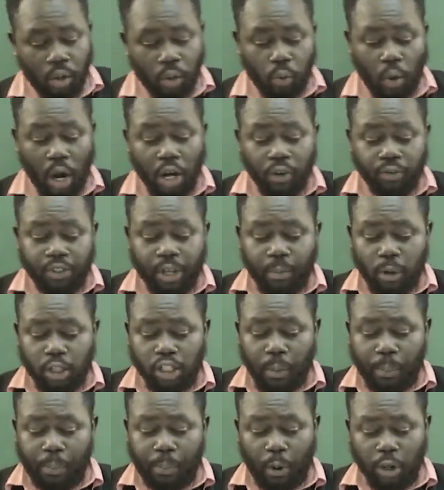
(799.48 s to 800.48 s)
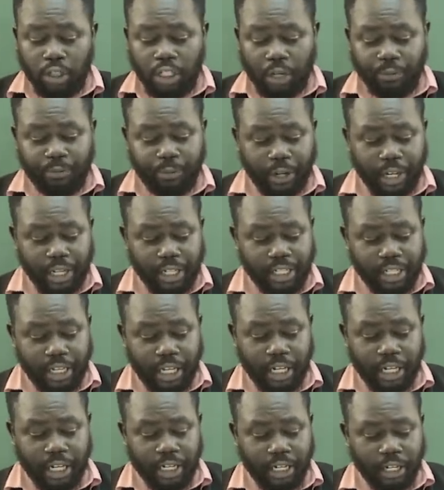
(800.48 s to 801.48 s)
One of the most important fields
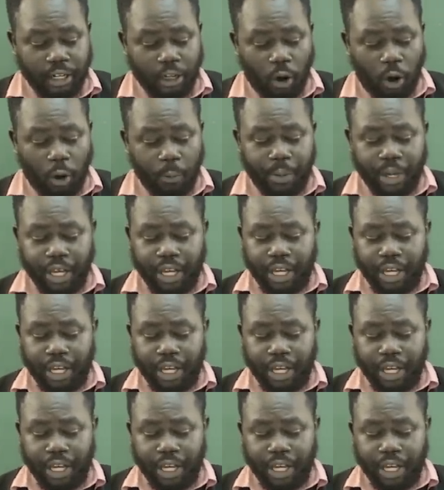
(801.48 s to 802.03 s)
in OB